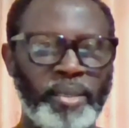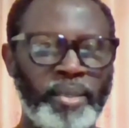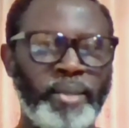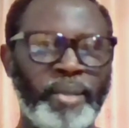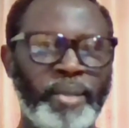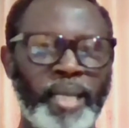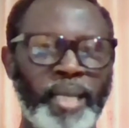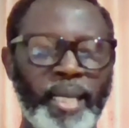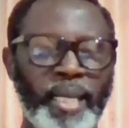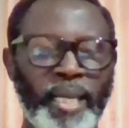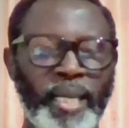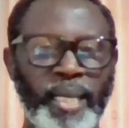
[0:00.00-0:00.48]
They
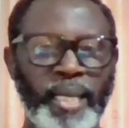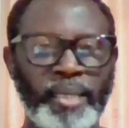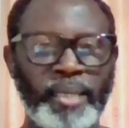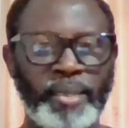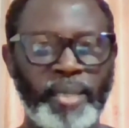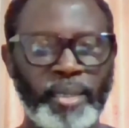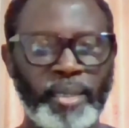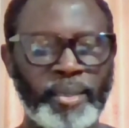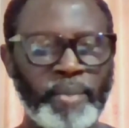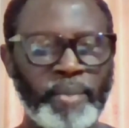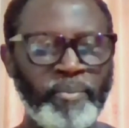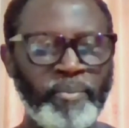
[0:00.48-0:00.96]
realized
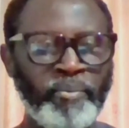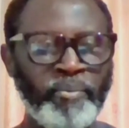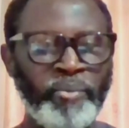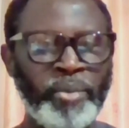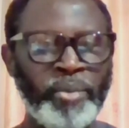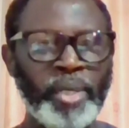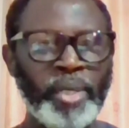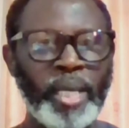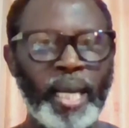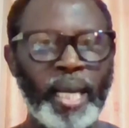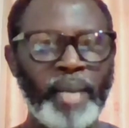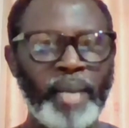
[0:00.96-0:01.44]
that
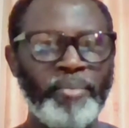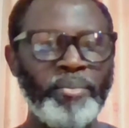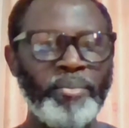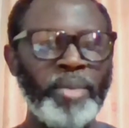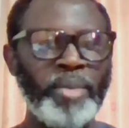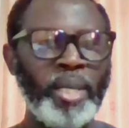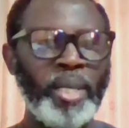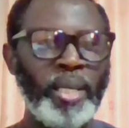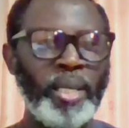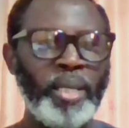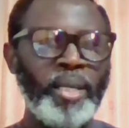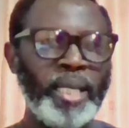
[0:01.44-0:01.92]

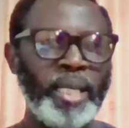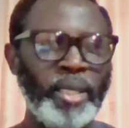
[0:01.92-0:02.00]
um,